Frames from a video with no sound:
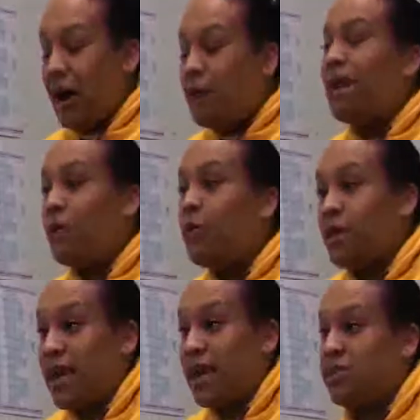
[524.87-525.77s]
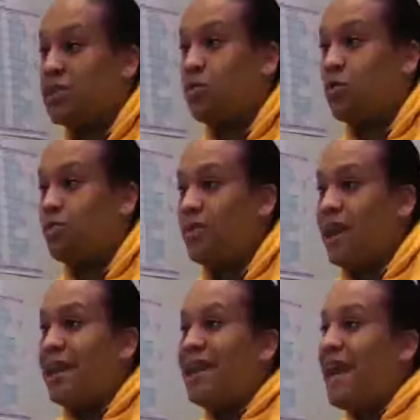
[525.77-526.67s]
Now I want to get into sport.
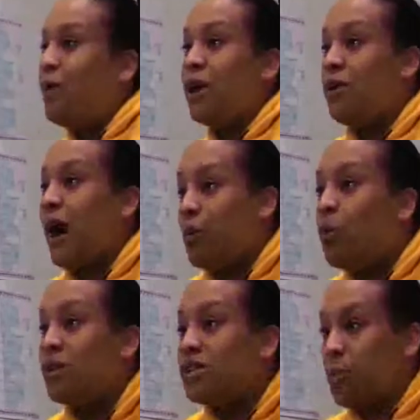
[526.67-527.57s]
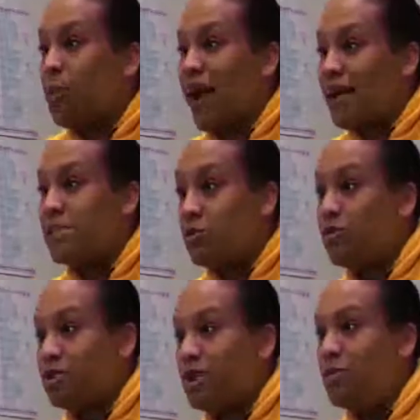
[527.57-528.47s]
Now I want to wear
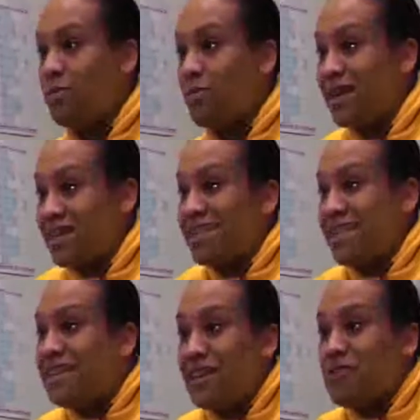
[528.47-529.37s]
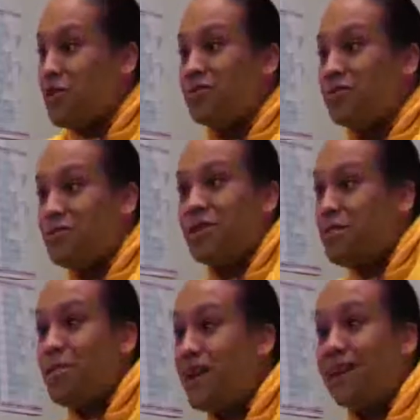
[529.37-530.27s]
sports clothing because I see that you can
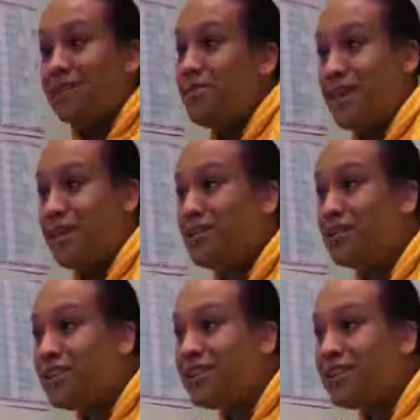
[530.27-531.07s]
be big and still make it look good.